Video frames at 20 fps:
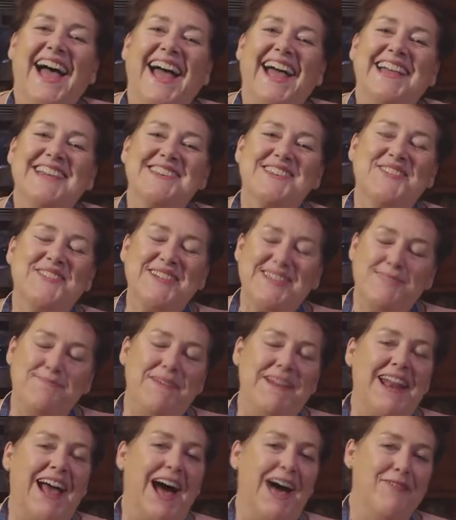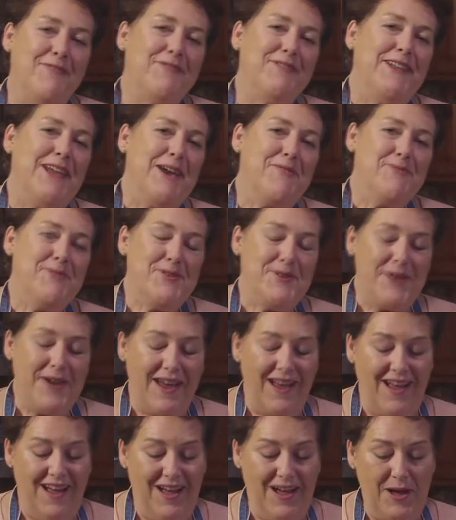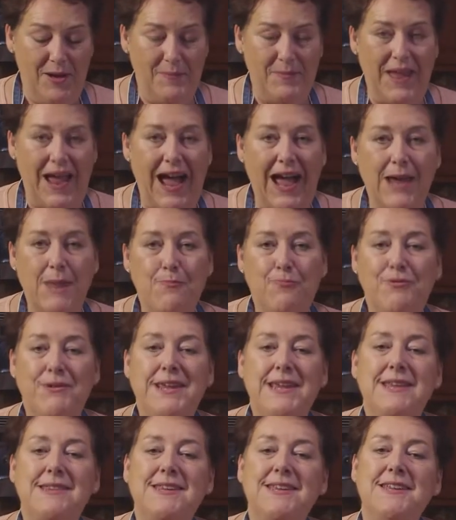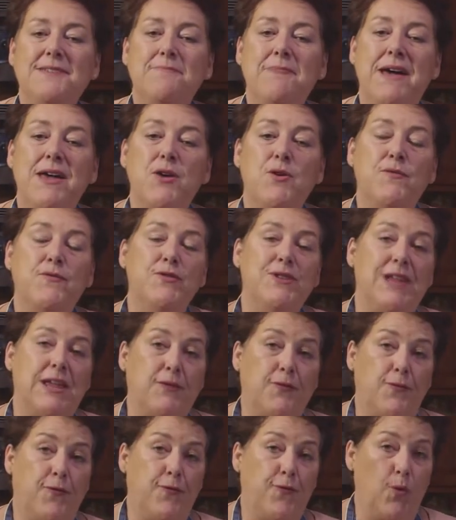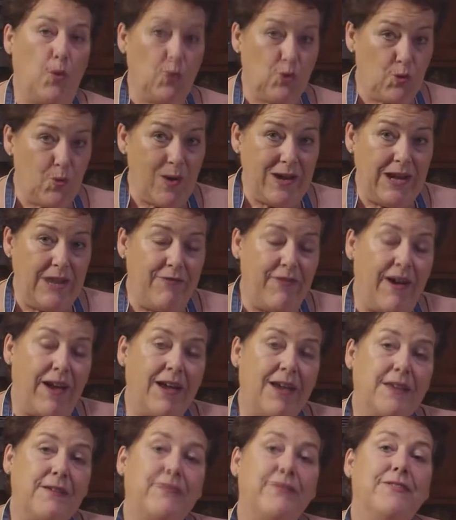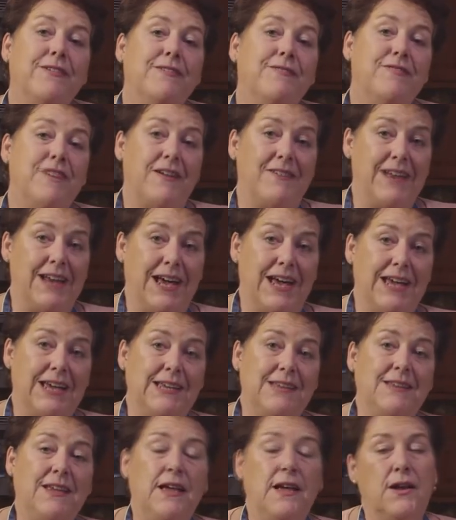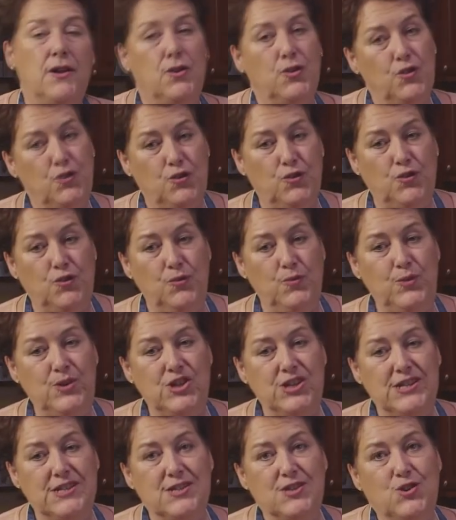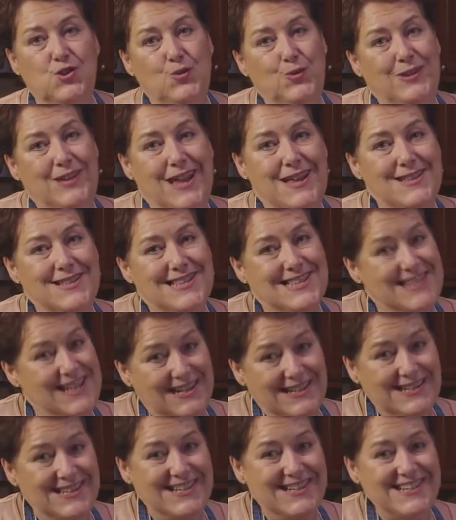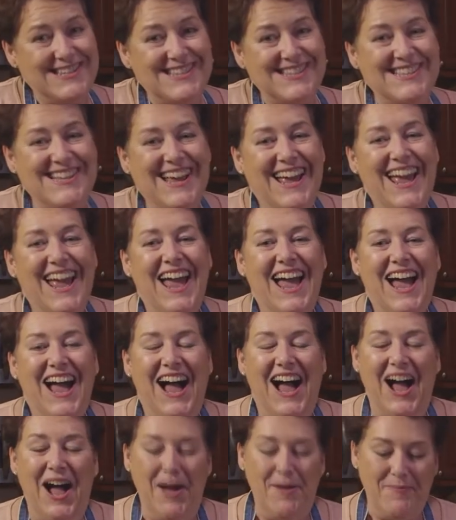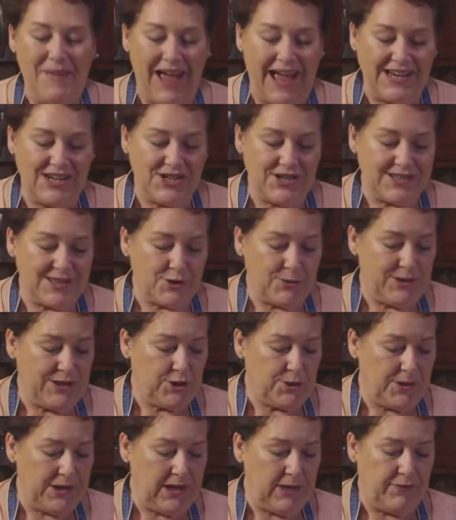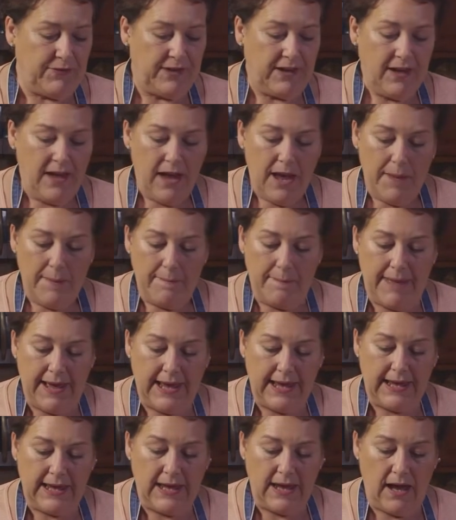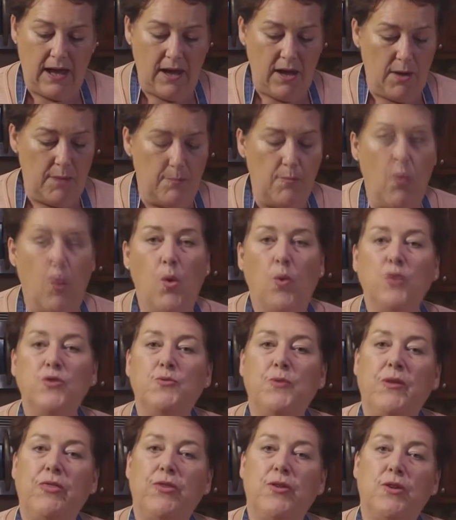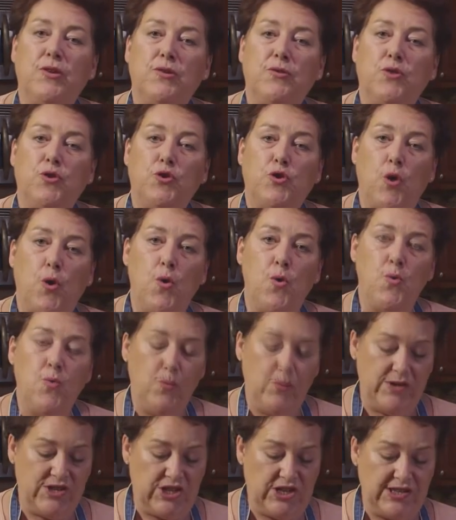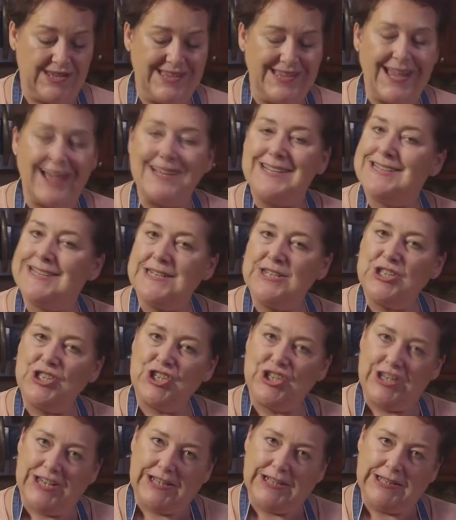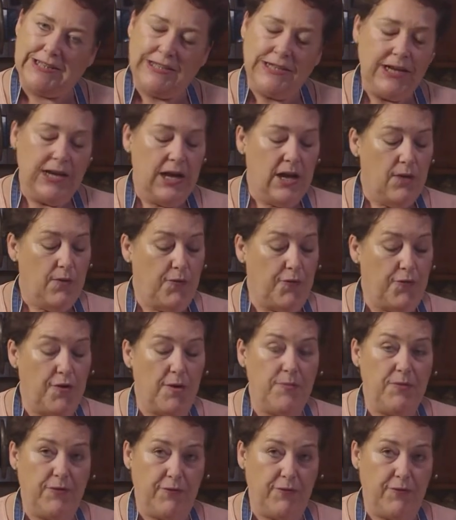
So it's been half an hour. I preheated my oven at 425 Fahrenheit, which is 210 Celsius. I just retrieved my mold with the dough, which is nice and chilled from the